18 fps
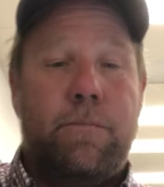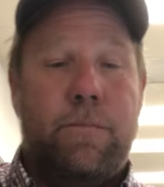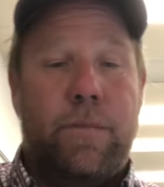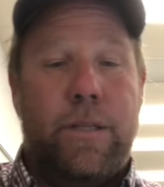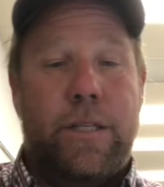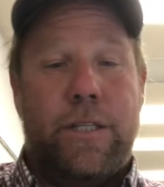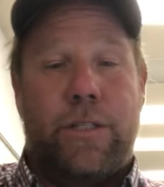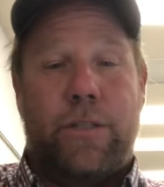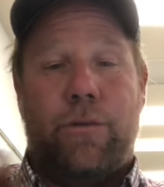
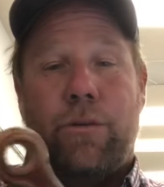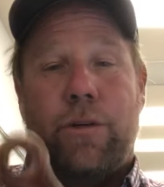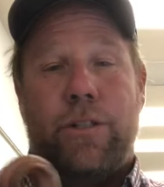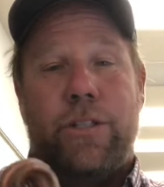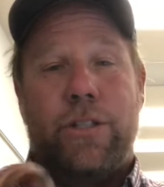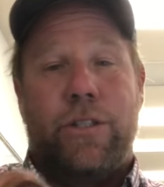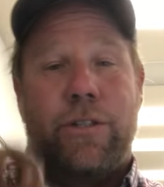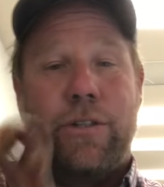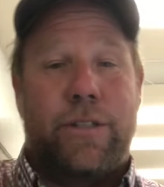This
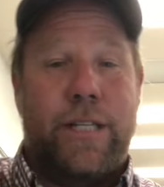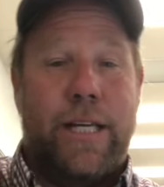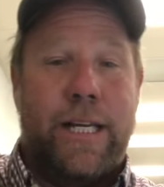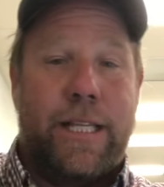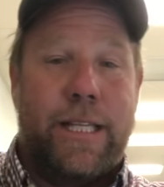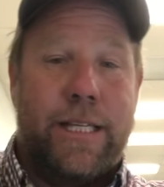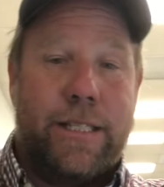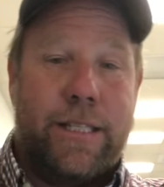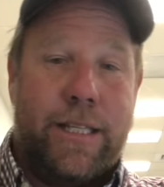torch just looks
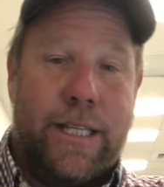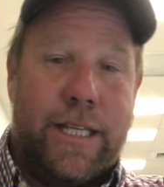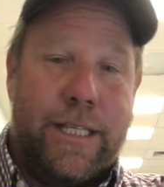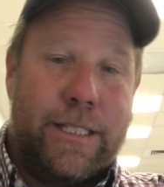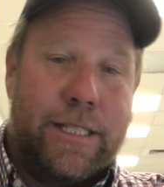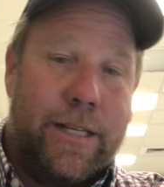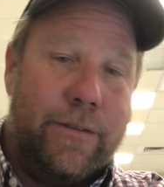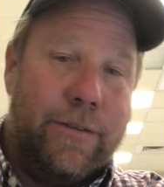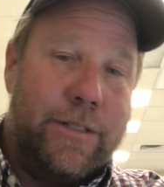like this on the
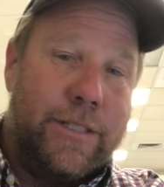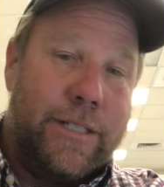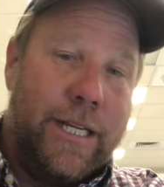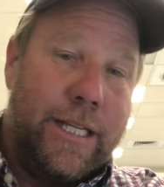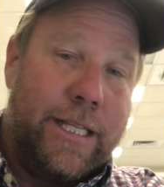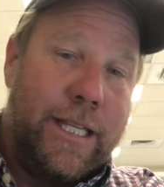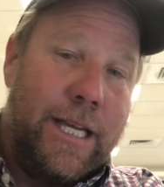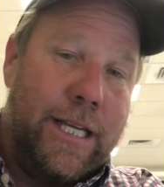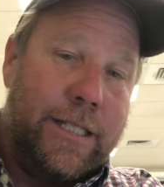inside. We just
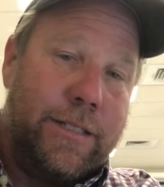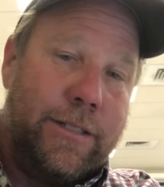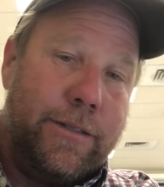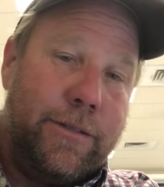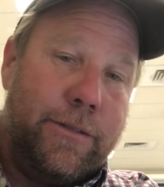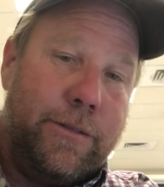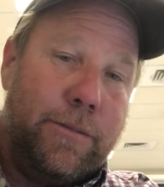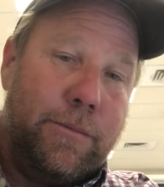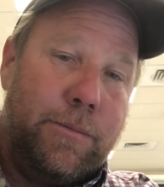take that
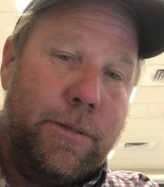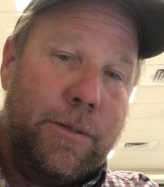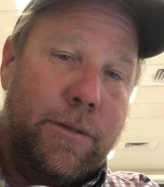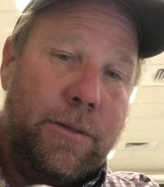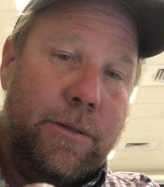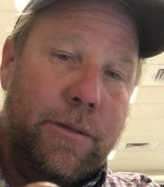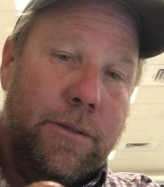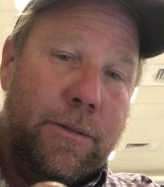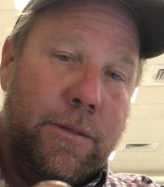tube,
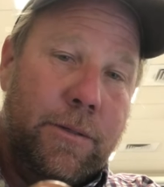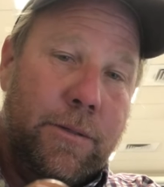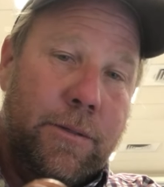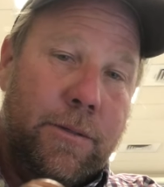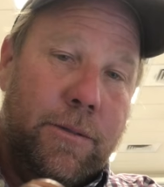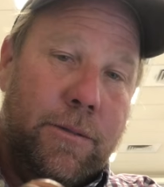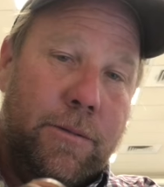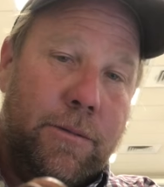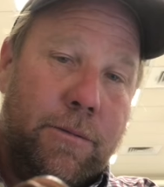
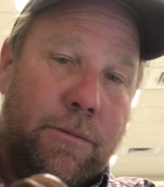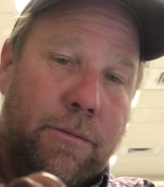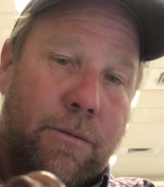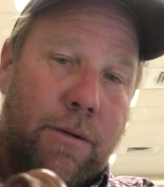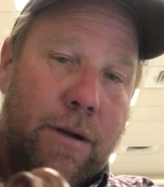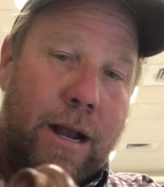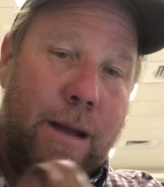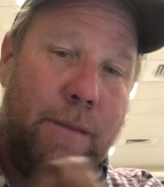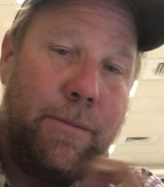
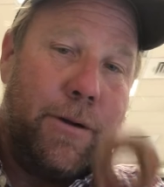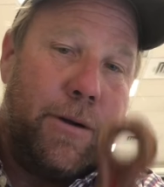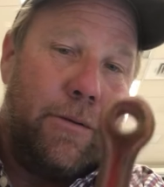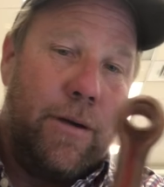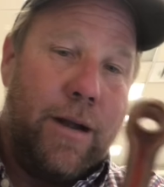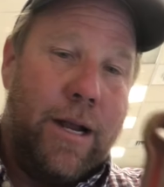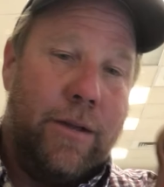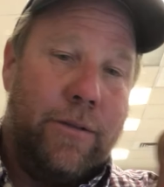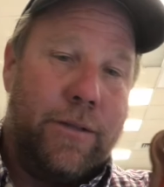wrap it
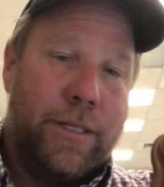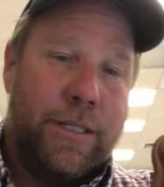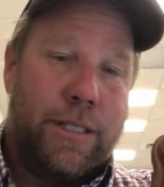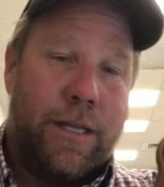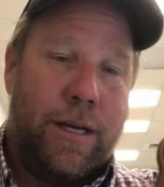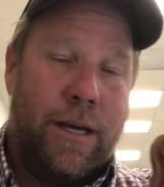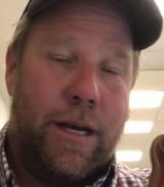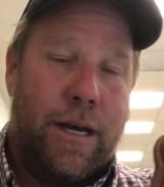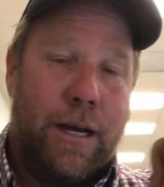around the
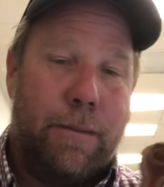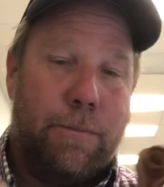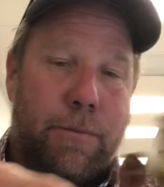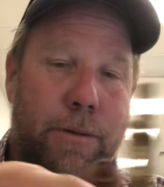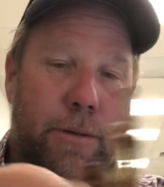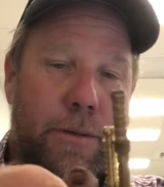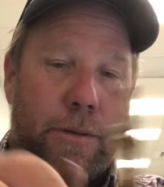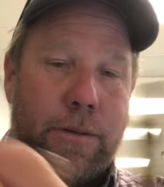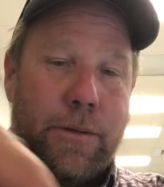
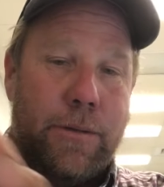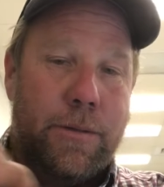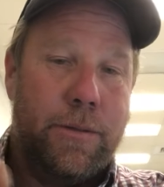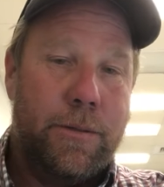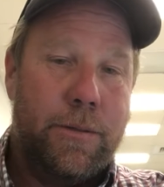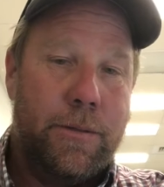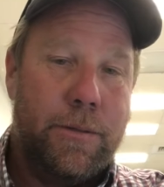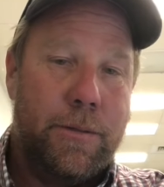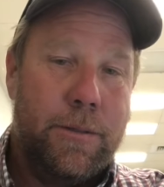top,
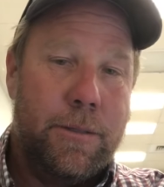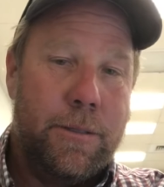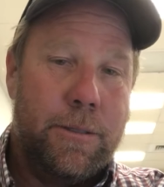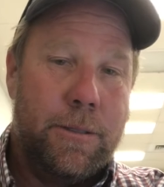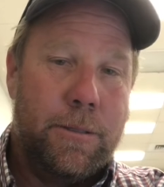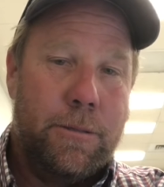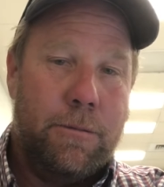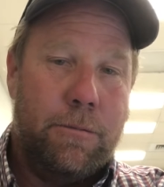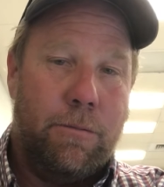
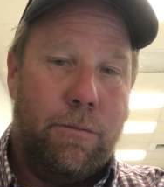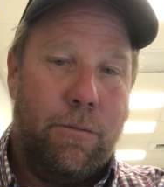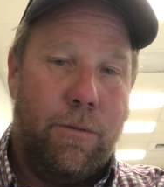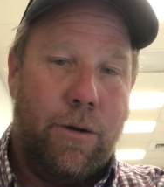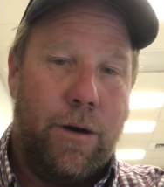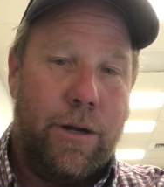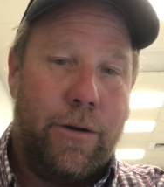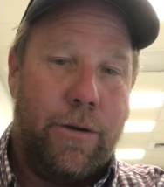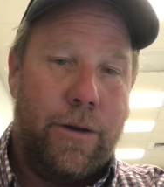
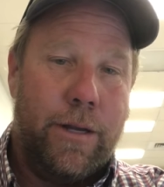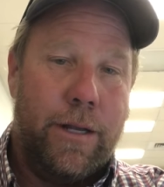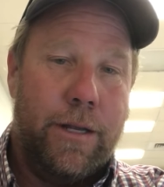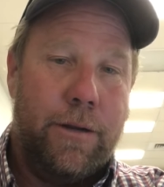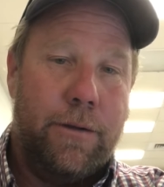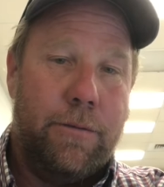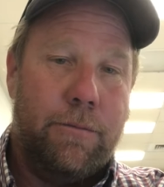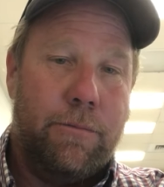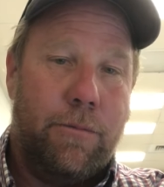water
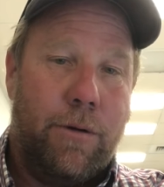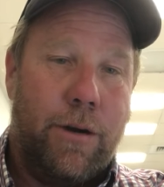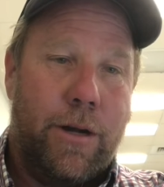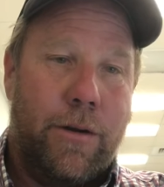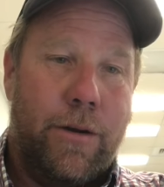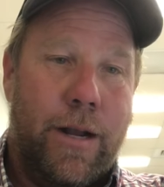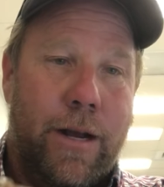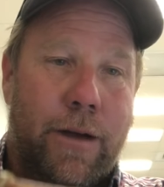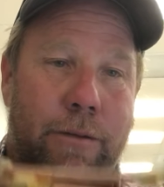in,
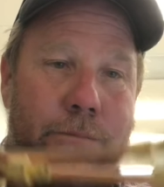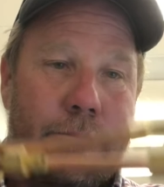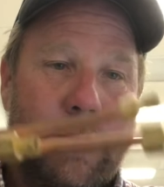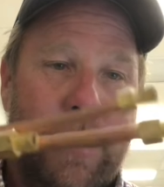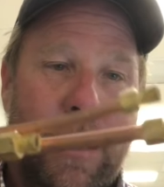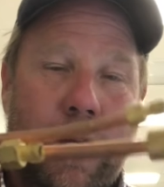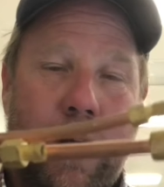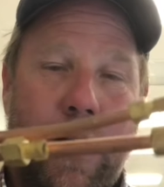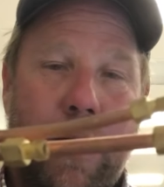water out,
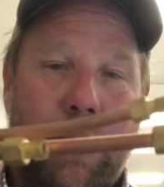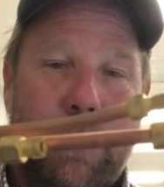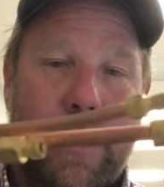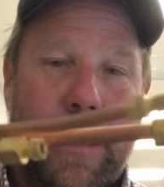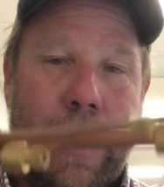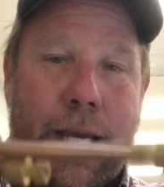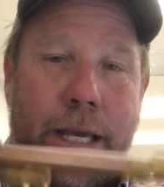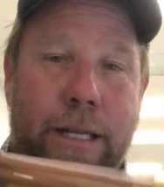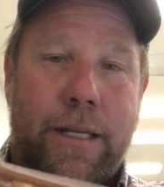not
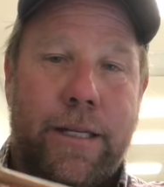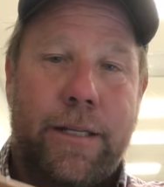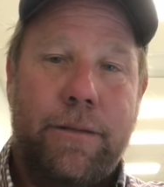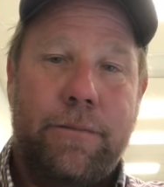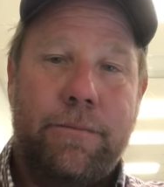complicated.